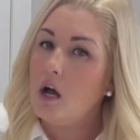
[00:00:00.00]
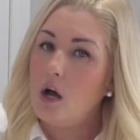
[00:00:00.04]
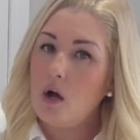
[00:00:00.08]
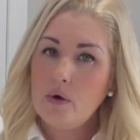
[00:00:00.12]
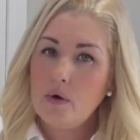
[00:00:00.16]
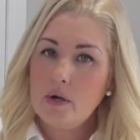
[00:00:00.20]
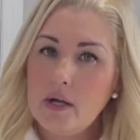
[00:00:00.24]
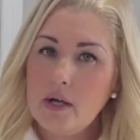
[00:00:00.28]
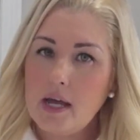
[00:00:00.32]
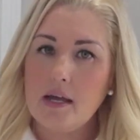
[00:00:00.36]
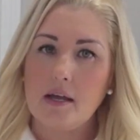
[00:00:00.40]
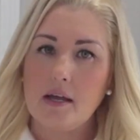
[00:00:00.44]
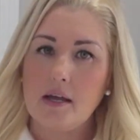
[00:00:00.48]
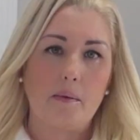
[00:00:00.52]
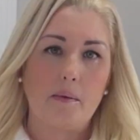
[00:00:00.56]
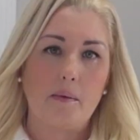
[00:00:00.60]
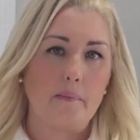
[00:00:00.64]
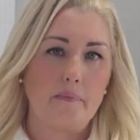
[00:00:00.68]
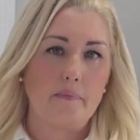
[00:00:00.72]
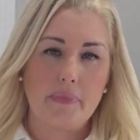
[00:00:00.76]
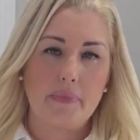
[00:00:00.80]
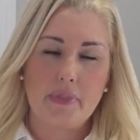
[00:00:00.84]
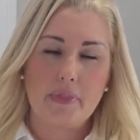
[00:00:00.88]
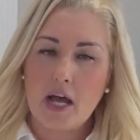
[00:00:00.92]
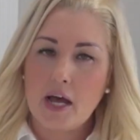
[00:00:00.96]
Okay,
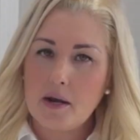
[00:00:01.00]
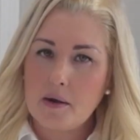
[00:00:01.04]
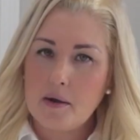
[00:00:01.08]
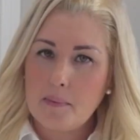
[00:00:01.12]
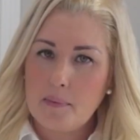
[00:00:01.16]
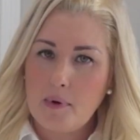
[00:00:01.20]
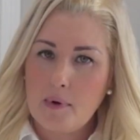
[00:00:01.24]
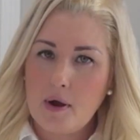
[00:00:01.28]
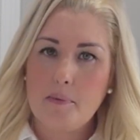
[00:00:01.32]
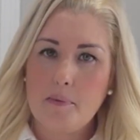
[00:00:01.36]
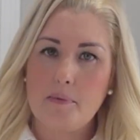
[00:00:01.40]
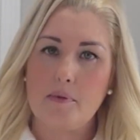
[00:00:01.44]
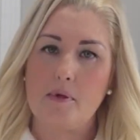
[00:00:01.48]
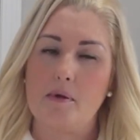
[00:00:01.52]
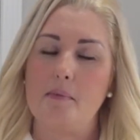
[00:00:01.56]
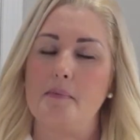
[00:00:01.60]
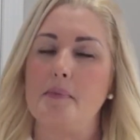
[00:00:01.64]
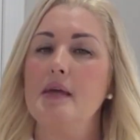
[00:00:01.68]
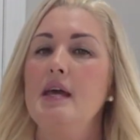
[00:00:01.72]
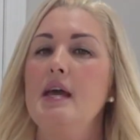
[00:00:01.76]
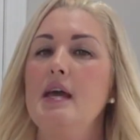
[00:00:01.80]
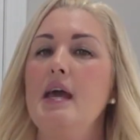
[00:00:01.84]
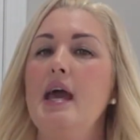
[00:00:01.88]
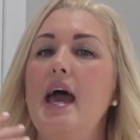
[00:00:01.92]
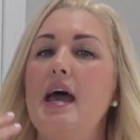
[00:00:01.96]
not a problem.
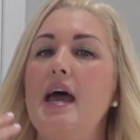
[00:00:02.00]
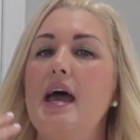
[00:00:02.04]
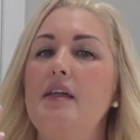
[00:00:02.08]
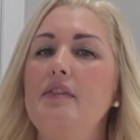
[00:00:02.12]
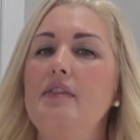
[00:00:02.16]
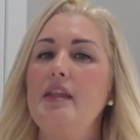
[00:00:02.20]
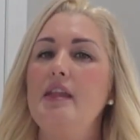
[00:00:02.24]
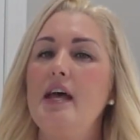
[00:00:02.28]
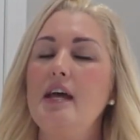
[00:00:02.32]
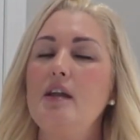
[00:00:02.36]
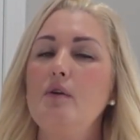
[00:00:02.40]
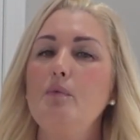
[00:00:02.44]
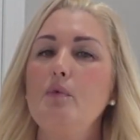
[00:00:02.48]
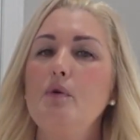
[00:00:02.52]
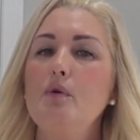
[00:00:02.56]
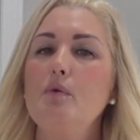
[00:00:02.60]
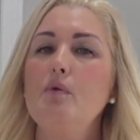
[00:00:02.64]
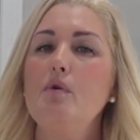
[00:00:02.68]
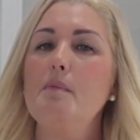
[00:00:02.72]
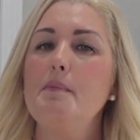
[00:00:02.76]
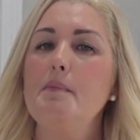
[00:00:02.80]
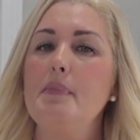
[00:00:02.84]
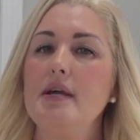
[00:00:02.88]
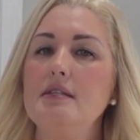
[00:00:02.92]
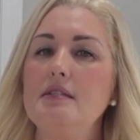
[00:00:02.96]
And then we
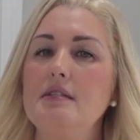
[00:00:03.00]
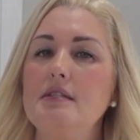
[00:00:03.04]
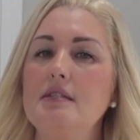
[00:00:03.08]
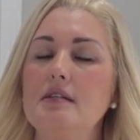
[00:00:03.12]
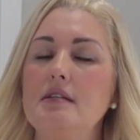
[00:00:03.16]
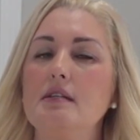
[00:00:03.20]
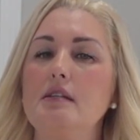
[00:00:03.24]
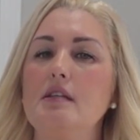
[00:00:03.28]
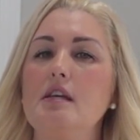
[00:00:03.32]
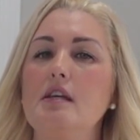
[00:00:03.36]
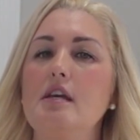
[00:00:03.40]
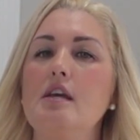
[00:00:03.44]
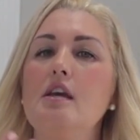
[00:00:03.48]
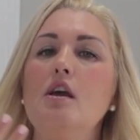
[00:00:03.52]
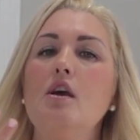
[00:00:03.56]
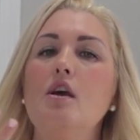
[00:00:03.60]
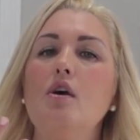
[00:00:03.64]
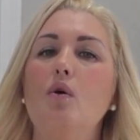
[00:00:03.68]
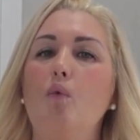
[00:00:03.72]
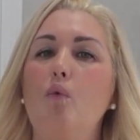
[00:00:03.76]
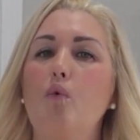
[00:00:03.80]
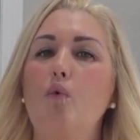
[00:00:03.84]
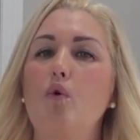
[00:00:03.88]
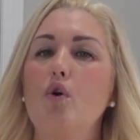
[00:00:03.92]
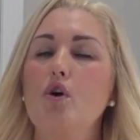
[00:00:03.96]
will basically
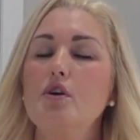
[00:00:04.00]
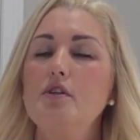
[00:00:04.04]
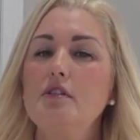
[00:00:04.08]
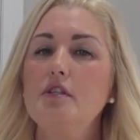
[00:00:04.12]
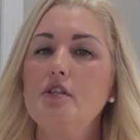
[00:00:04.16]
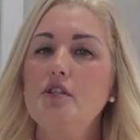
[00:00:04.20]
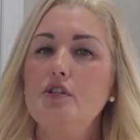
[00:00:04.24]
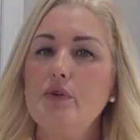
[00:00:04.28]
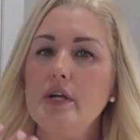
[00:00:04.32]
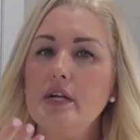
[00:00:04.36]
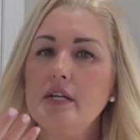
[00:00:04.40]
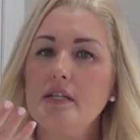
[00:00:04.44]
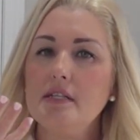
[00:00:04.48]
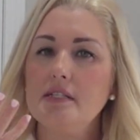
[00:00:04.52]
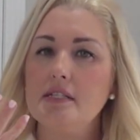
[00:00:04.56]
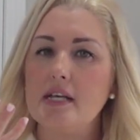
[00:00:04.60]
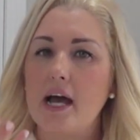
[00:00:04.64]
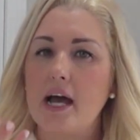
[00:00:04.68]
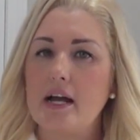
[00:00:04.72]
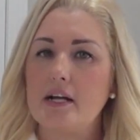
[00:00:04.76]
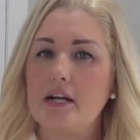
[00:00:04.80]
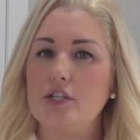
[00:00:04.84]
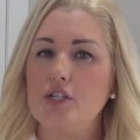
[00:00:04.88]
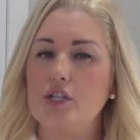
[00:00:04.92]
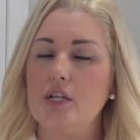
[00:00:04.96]
work the
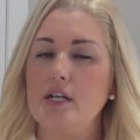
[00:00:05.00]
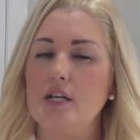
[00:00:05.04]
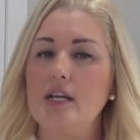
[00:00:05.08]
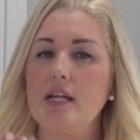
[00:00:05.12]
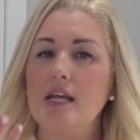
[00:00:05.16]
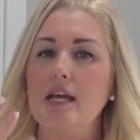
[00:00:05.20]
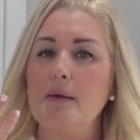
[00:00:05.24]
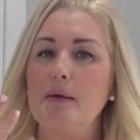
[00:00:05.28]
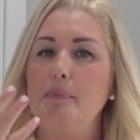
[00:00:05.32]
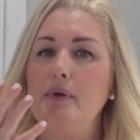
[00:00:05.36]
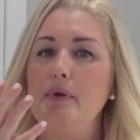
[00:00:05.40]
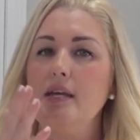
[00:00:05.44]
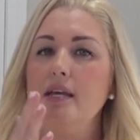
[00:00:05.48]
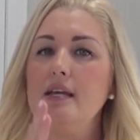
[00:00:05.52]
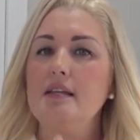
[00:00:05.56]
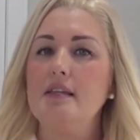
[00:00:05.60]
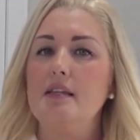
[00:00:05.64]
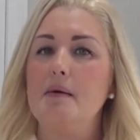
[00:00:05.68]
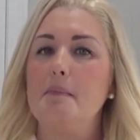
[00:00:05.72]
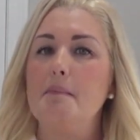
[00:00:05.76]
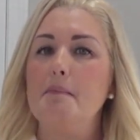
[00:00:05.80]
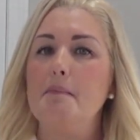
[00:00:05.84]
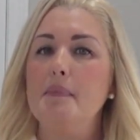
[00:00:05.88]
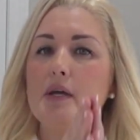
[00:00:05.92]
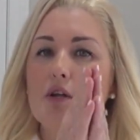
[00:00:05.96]
transaction, being
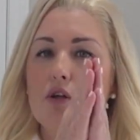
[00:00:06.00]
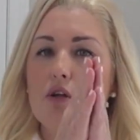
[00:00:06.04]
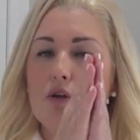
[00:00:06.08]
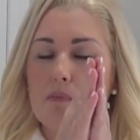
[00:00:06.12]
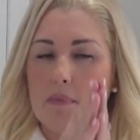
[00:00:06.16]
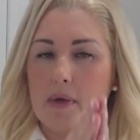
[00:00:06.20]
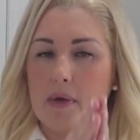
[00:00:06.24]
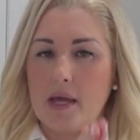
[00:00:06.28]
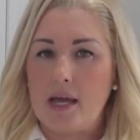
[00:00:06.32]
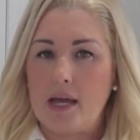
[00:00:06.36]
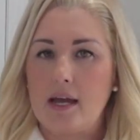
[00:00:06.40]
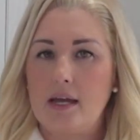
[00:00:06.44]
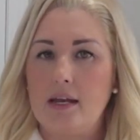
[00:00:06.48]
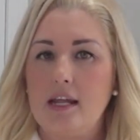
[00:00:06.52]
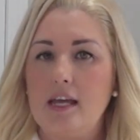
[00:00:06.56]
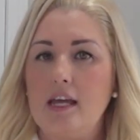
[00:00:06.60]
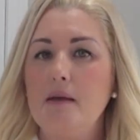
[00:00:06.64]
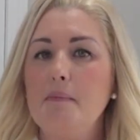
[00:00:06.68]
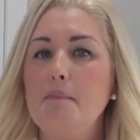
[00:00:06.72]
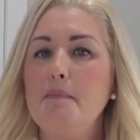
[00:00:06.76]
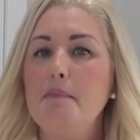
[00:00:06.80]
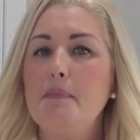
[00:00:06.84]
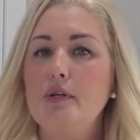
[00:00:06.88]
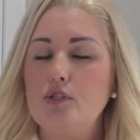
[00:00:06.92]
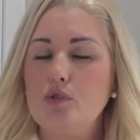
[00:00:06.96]
the middleman
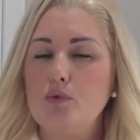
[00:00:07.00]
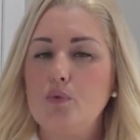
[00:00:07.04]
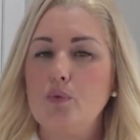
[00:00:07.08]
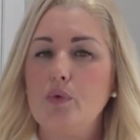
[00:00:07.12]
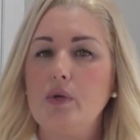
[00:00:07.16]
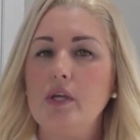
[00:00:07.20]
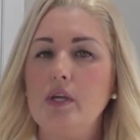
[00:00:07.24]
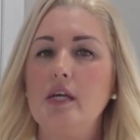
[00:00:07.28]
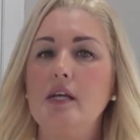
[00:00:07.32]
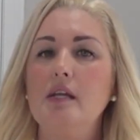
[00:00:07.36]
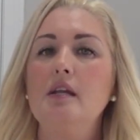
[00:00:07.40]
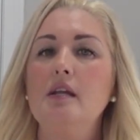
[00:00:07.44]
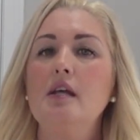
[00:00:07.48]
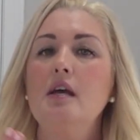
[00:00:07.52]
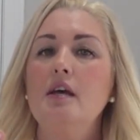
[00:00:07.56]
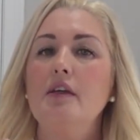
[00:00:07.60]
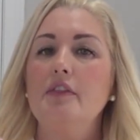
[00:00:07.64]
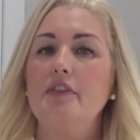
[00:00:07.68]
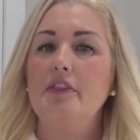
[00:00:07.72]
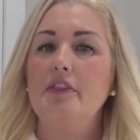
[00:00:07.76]
in between